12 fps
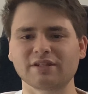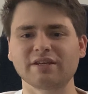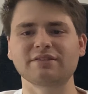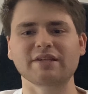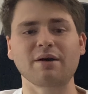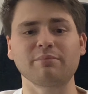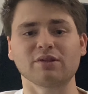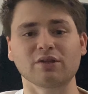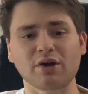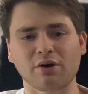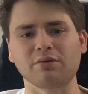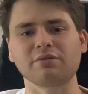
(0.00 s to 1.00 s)
a link down
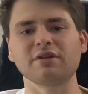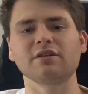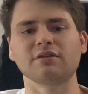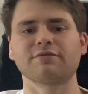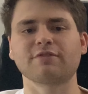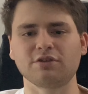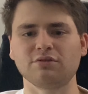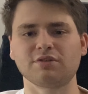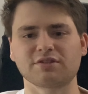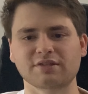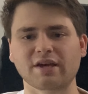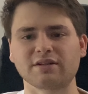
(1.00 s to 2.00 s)
below for you to